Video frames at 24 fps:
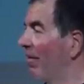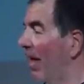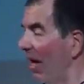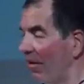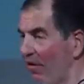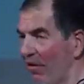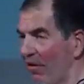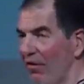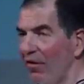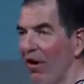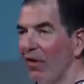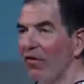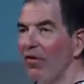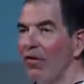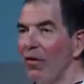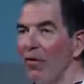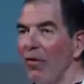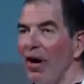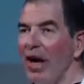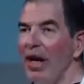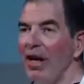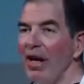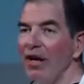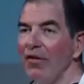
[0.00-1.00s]
That's just the
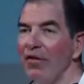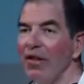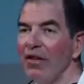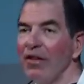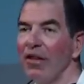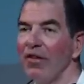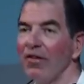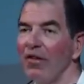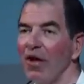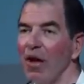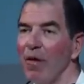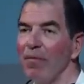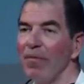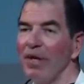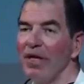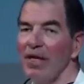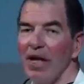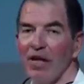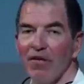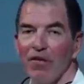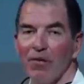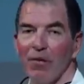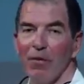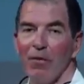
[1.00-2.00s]
way it is at this company.
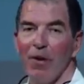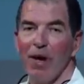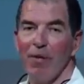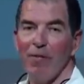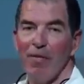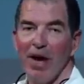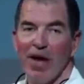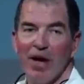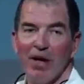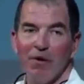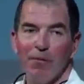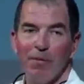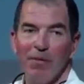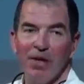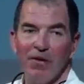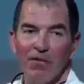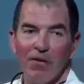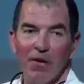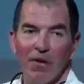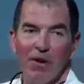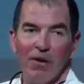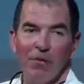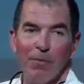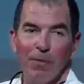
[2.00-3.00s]
That's the way management
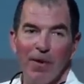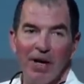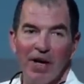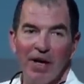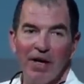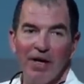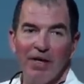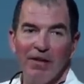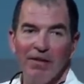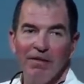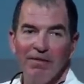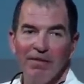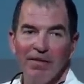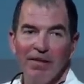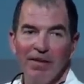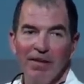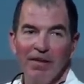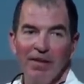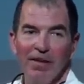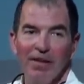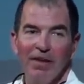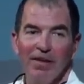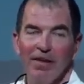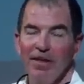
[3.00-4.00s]
has always been.
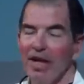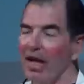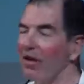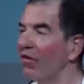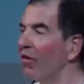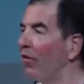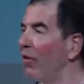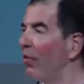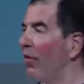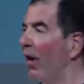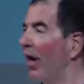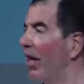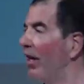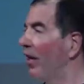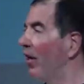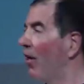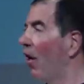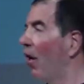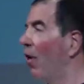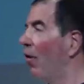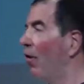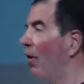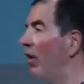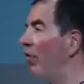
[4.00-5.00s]
That's the way they'll
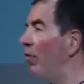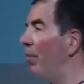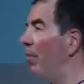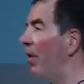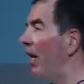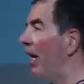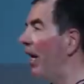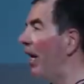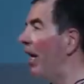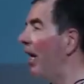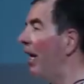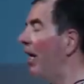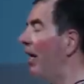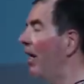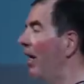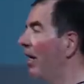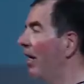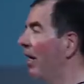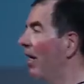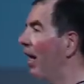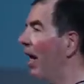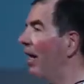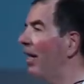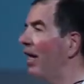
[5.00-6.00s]
always be.
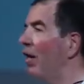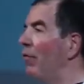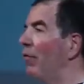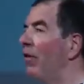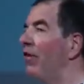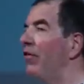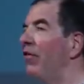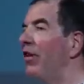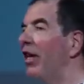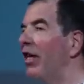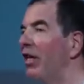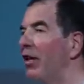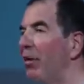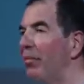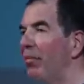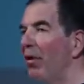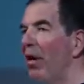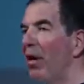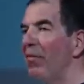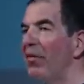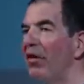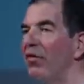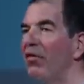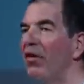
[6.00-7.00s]
And then we stick the
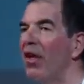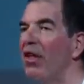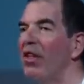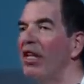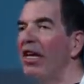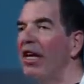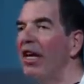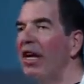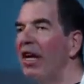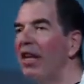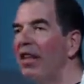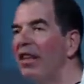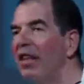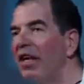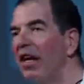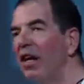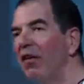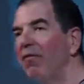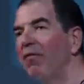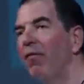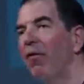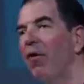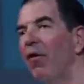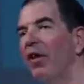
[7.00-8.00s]
premise on the end.
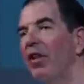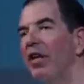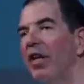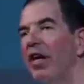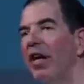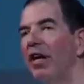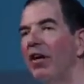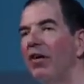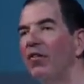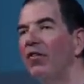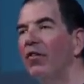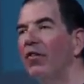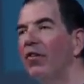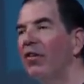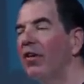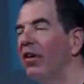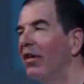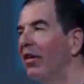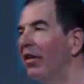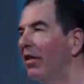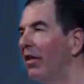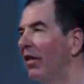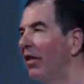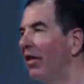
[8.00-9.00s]
Therefore, there's
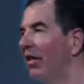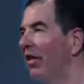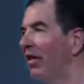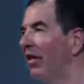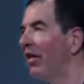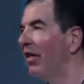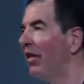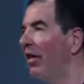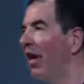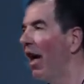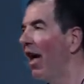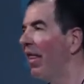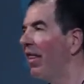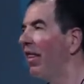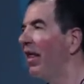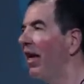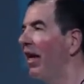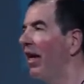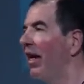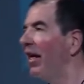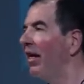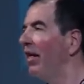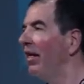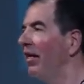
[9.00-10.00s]

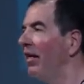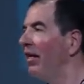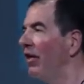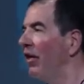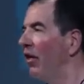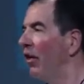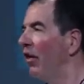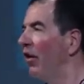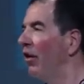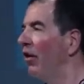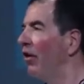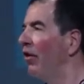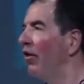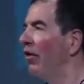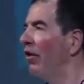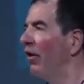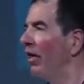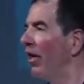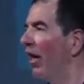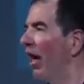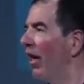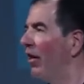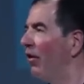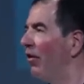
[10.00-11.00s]
nothing you
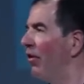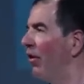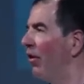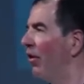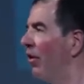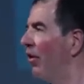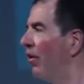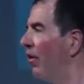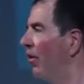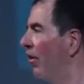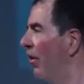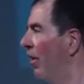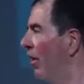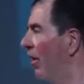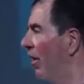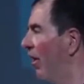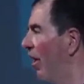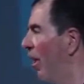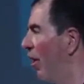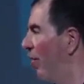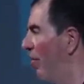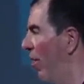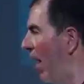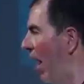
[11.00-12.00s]
can do
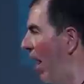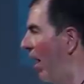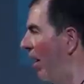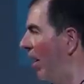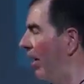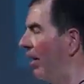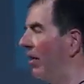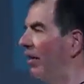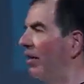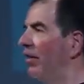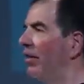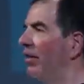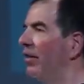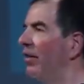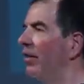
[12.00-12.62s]
about it.